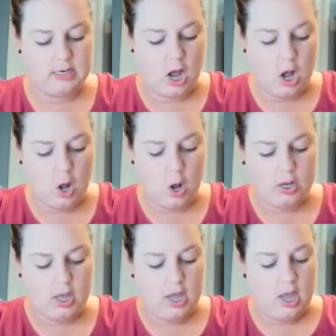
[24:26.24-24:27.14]
a
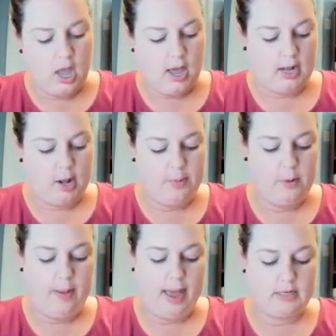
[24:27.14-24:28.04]
dog, a
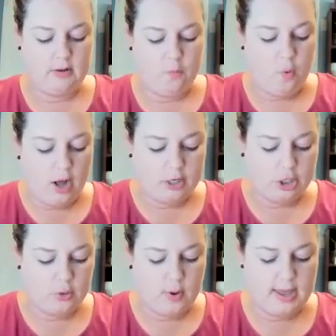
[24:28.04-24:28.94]
couple packs of
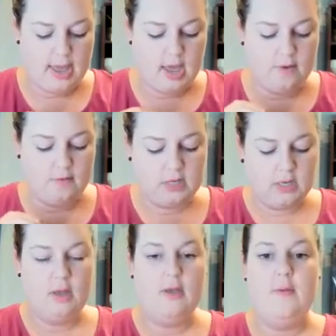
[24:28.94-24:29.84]
washer whiffs,
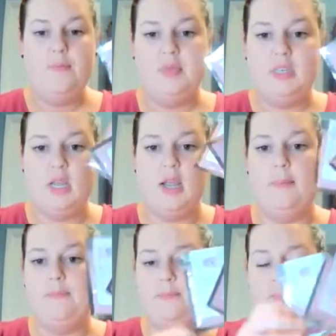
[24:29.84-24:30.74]

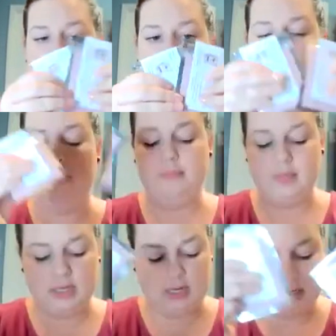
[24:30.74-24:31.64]
some
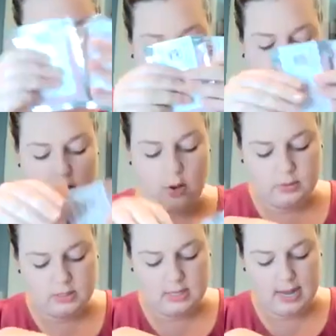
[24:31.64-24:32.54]
Scentsy soak
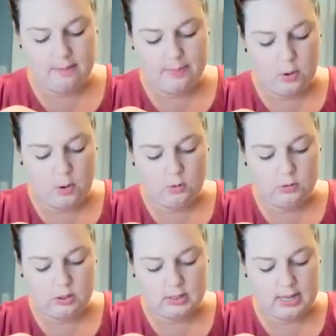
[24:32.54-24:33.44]

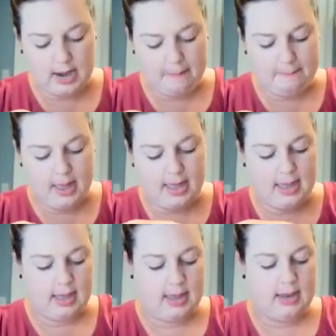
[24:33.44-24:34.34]
samples that I
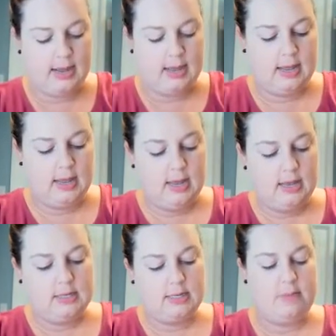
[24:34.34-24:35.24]
made,
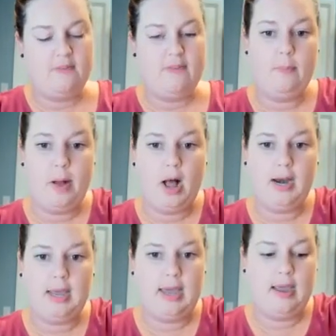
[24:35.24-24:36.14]
some of our
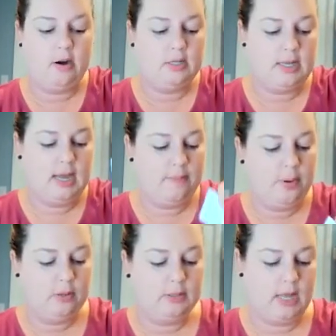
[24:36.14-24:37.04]
body care
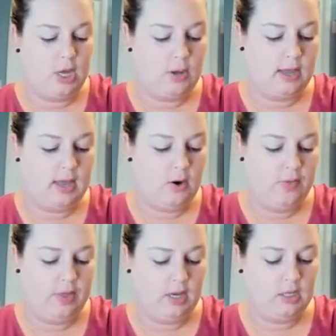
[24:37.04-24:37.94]
samples that you can get on
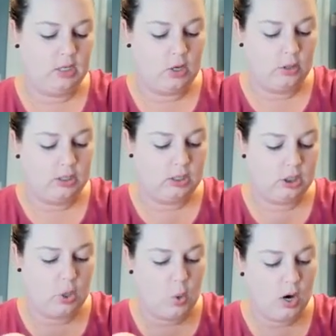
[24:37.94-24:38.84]
the consultant
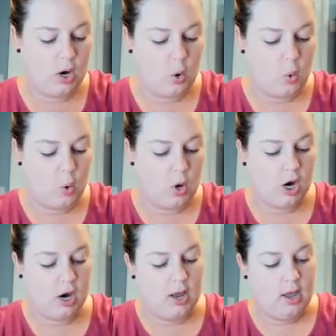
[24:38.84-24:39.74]
store
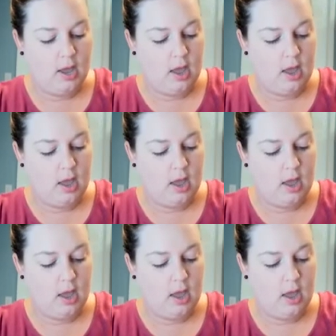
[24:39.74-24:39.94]
or